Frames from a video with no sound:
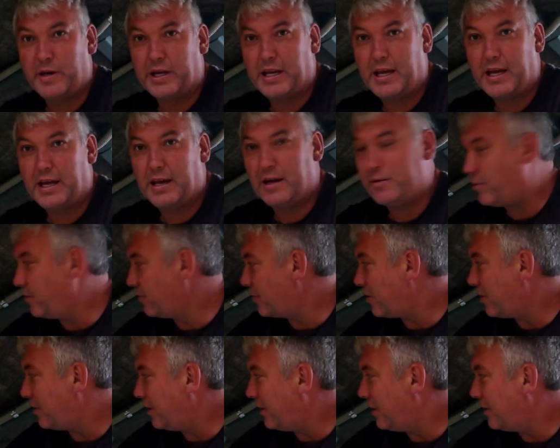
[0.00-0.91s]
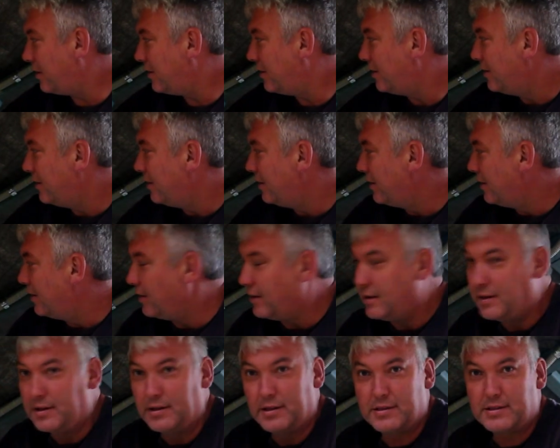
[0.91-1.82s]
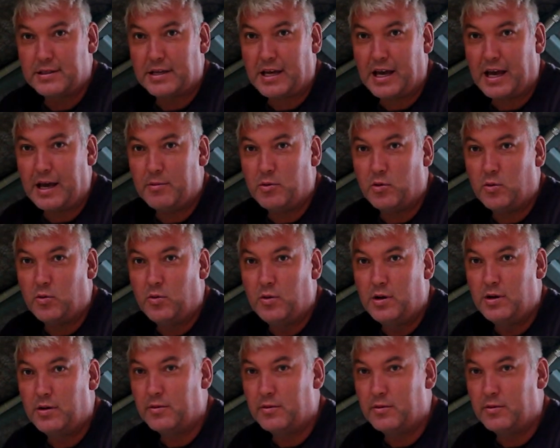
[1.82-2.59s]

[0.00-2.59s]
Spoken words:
mean here. We've got this cable